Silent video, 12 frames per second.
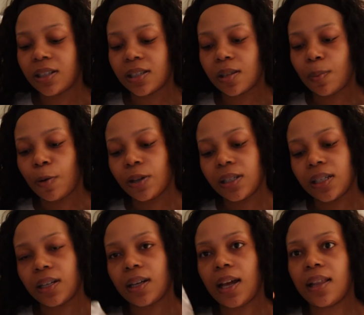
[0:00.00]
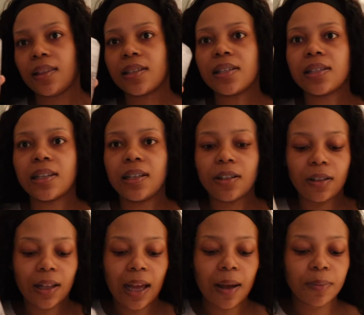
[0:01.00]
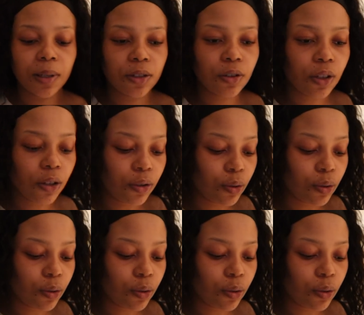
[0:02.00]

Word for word: disappointing and this is a little cup that you can